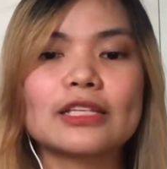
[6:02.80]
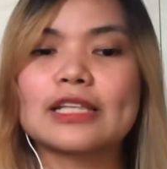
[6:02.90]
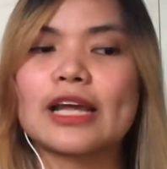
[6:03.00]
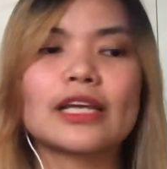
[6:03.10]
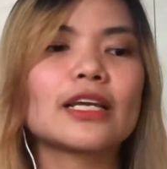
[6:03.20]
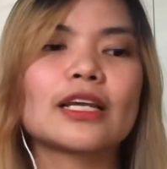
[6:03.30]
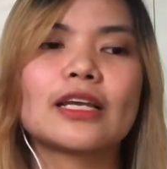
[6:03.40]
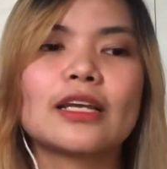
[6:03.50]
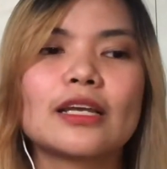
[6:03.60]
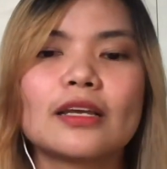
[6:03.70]
is like,
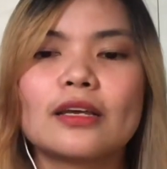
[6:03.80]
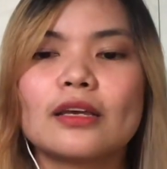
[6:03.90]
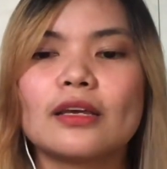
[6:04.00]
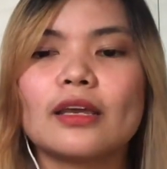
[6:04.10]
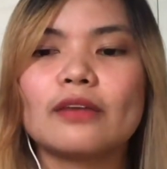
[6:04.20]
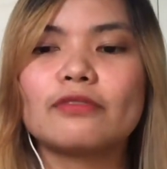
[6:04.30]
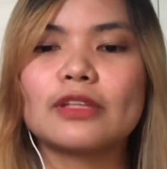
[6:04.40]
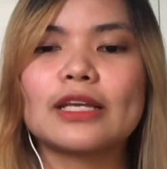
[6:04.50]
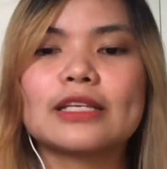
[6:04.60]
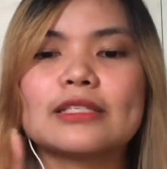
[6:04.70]

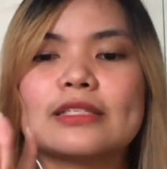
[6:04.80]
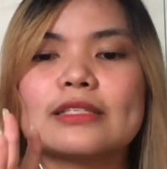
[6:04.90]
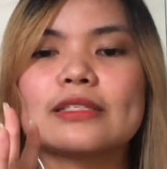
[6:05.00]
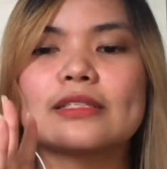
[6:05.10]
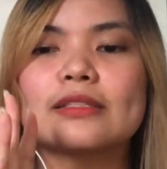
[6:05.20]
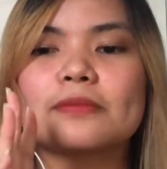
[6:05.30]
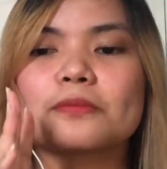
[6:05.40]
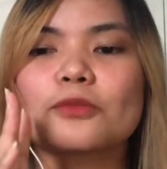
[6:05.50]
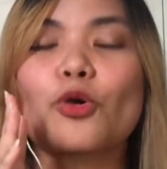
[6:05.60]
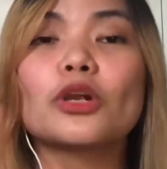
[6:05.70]
everything is
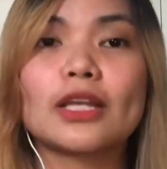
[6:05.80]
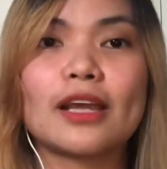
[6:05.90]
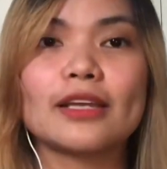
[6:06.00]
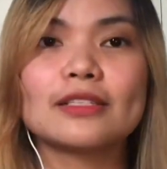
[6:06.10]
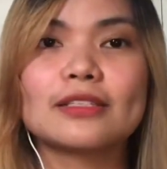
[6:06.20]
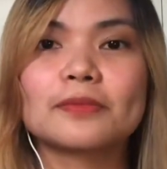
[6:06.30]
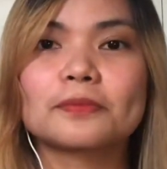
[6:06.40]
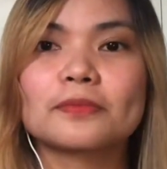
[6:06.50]
organized.